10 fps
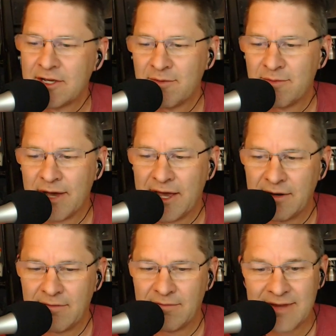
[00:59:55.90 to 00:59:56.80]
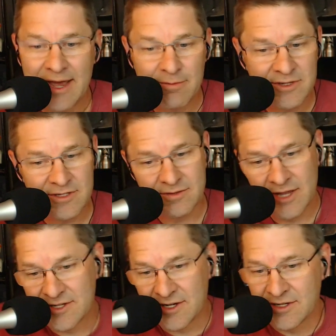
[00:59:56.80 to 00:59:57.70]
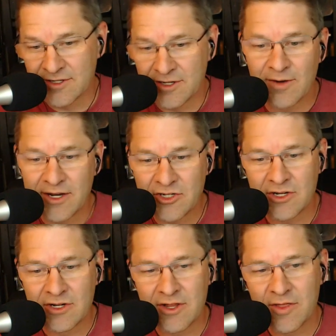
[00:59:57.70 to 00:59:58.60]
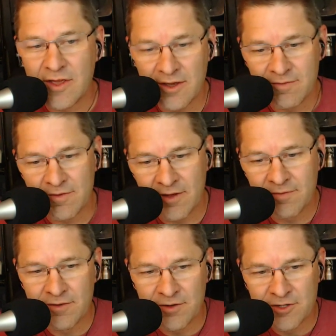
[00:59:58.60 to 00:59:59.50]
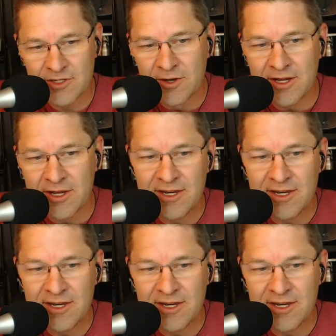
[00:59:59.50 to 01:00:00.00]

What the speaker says: But that's a consideration to think if you're still getting